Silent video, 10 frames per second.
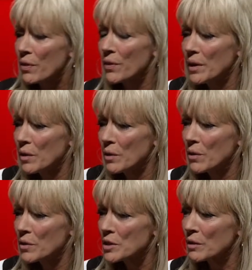the
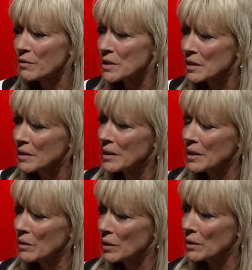there's a
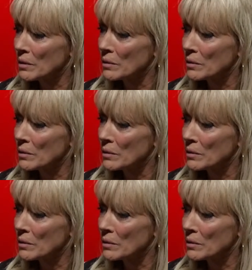facility or a,